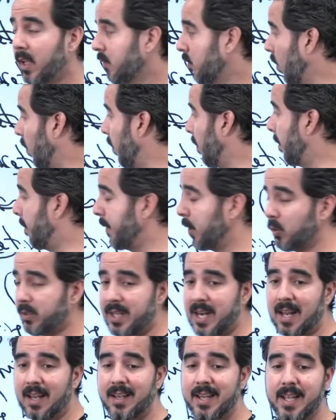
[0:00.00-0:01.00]
So
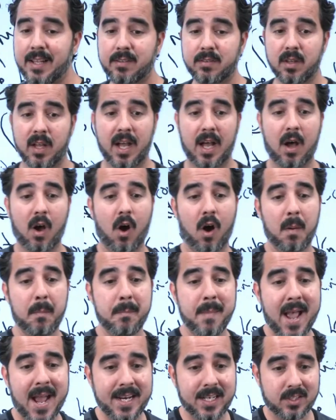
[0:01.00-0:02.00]
building a list
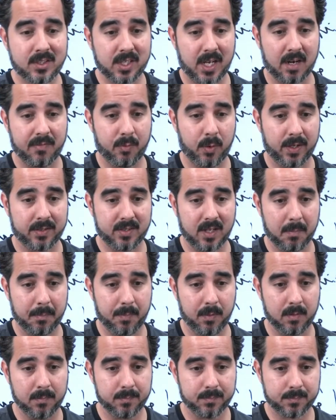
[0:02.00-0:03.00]
on ManyChat, for
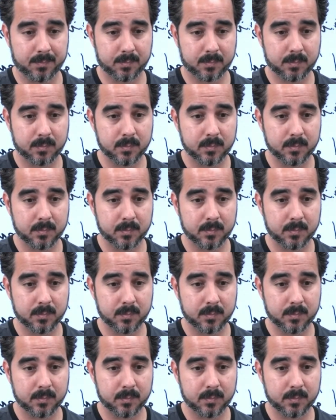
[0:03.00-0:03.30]
example,